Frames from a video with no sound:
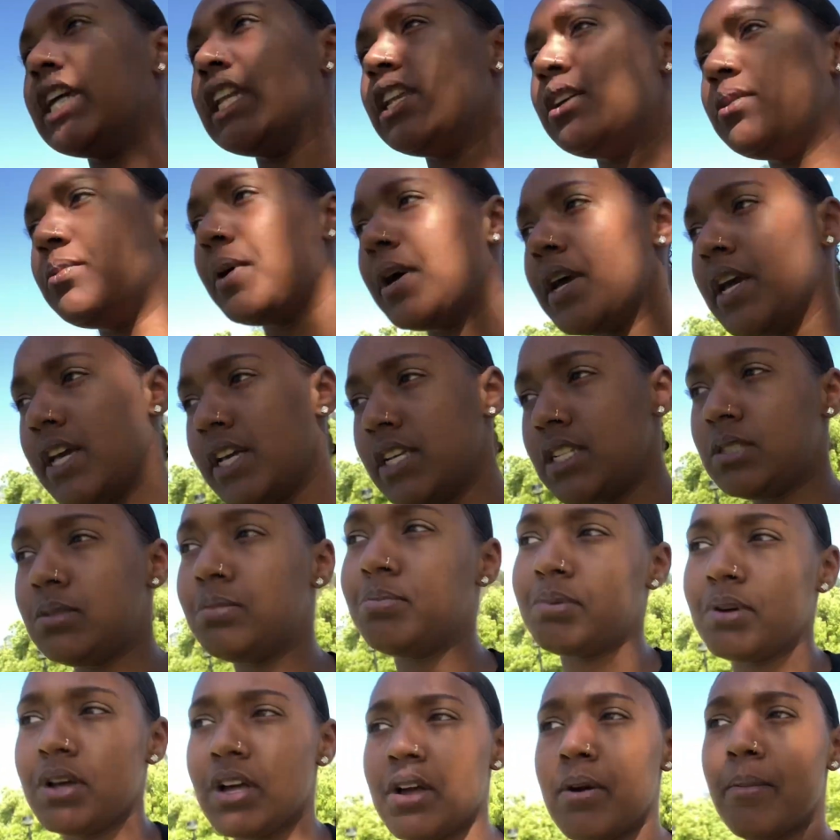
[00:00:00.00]
anyways.
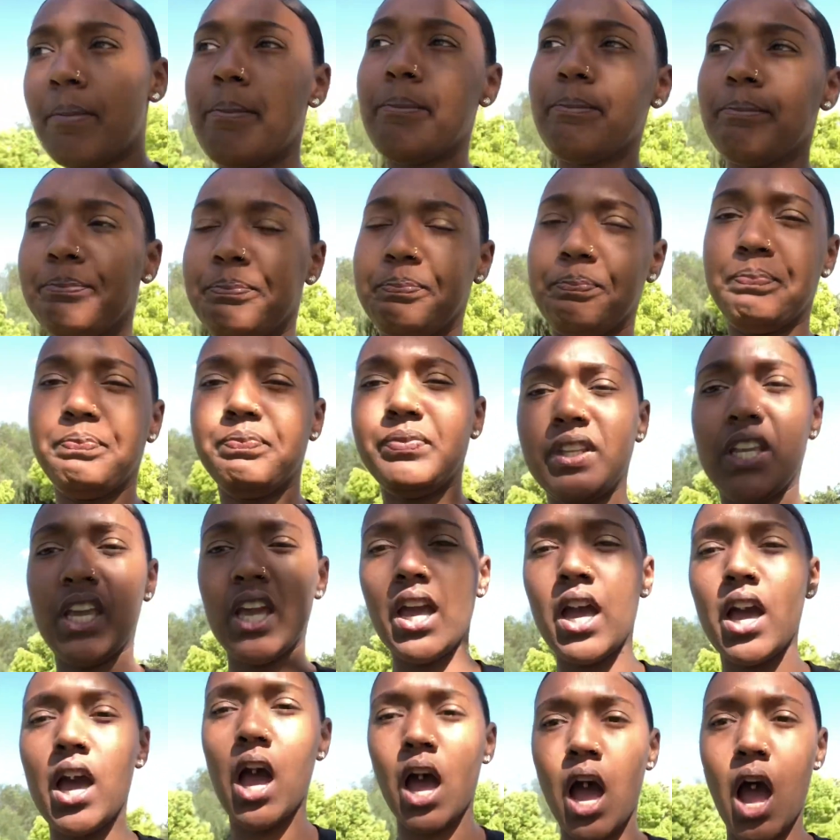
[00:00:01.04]
But
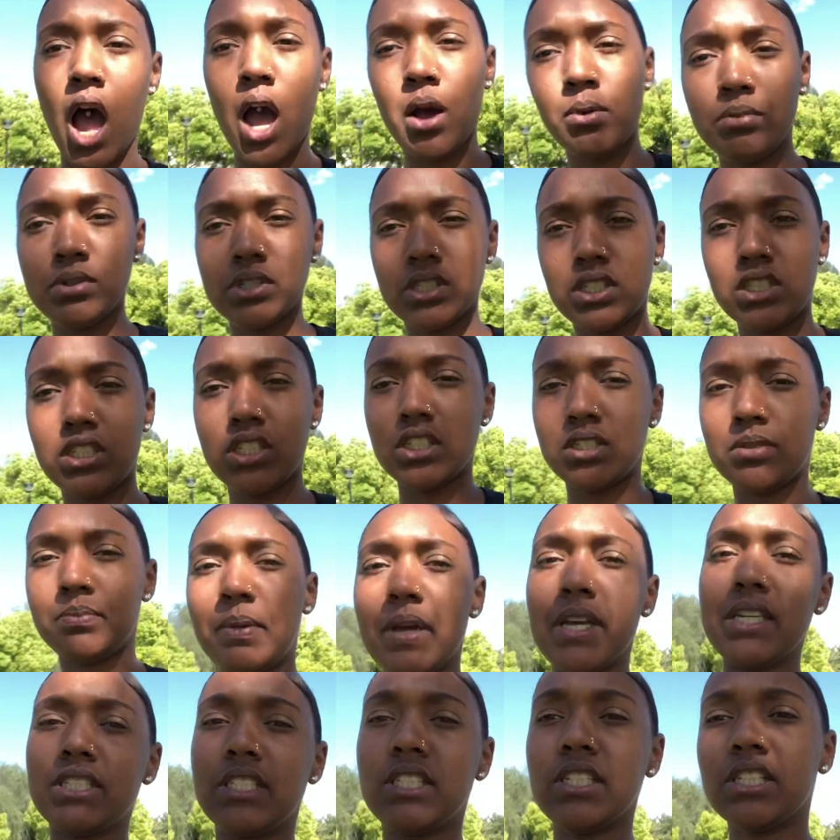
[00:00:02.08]
yeah, I was just
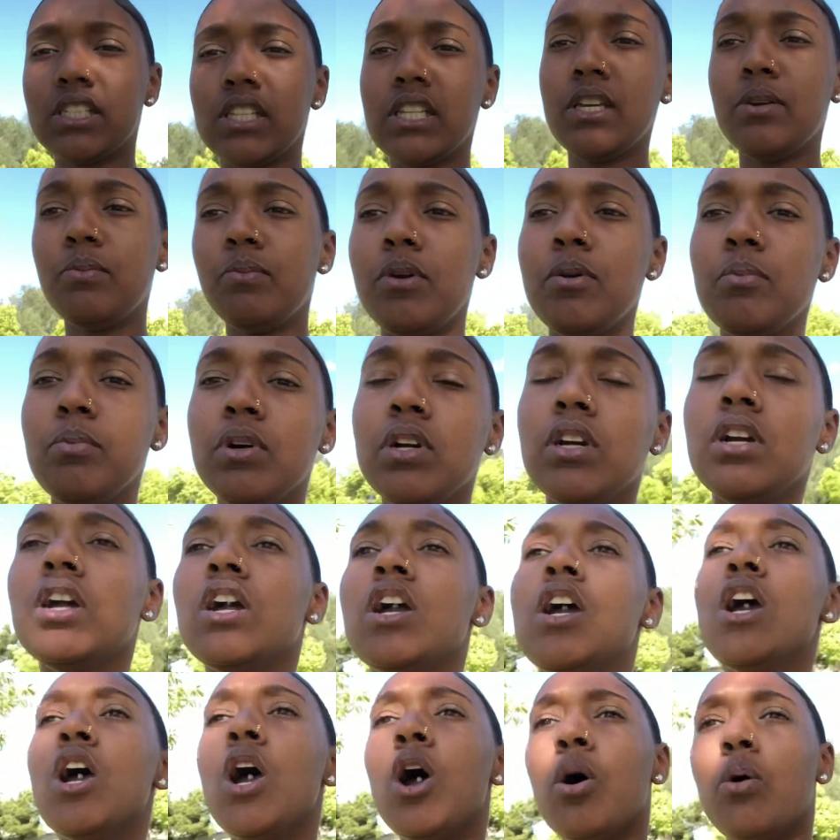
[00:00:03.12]
basically,
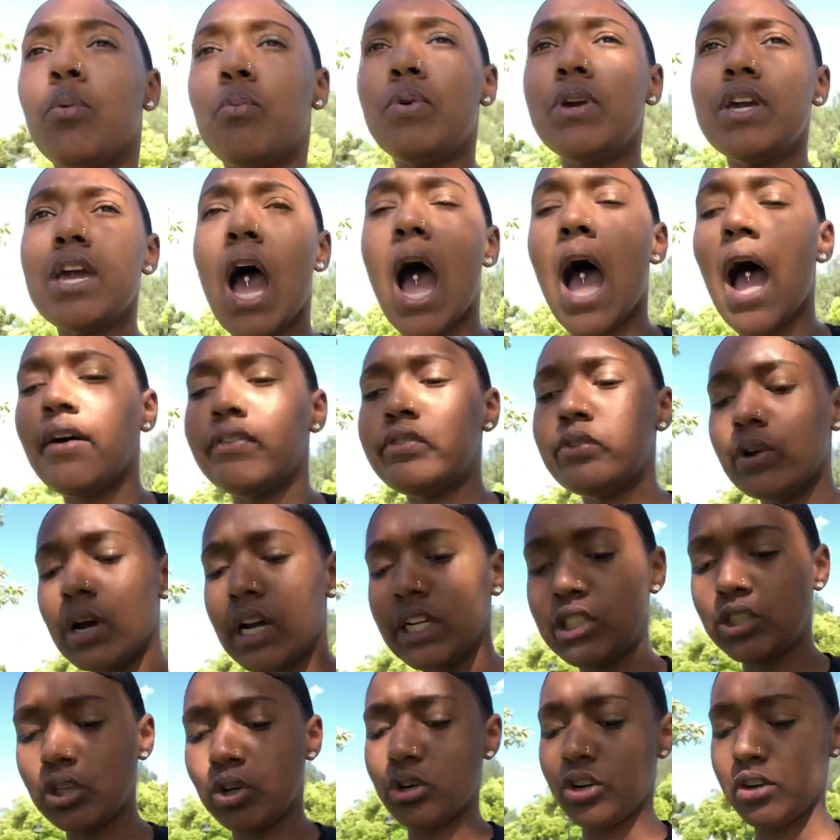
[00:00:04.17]
after
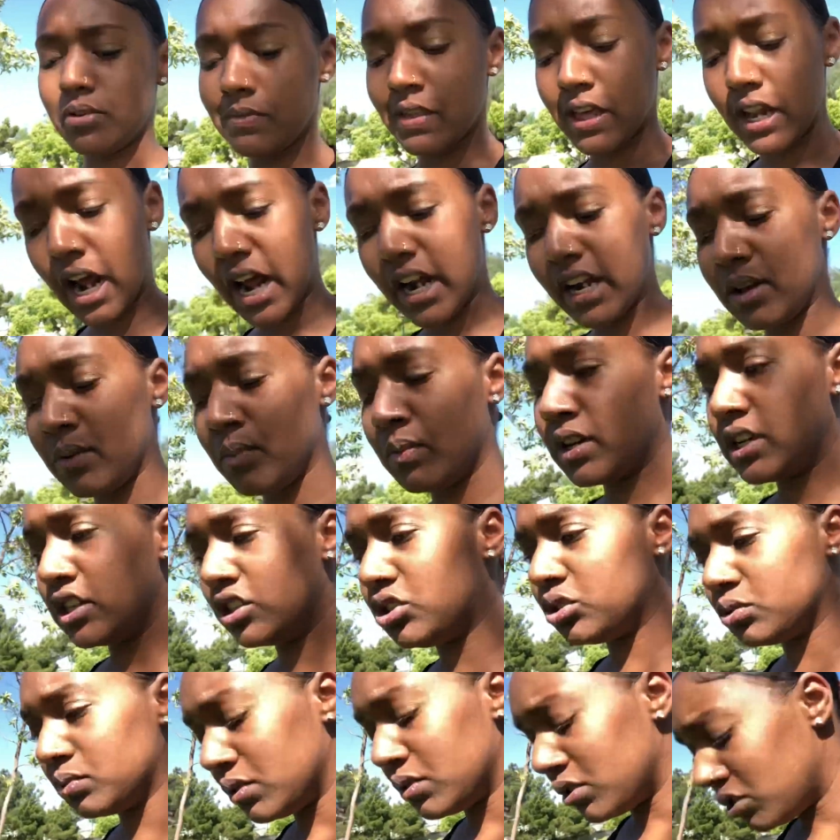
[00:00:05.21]
I told him that I didn't want to
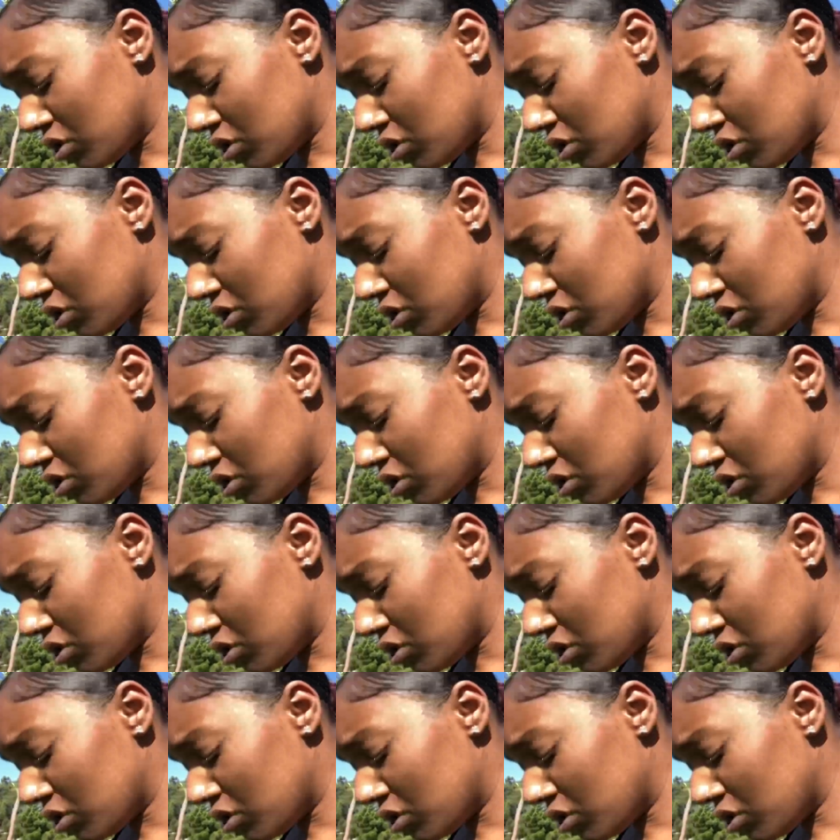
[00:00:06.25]
do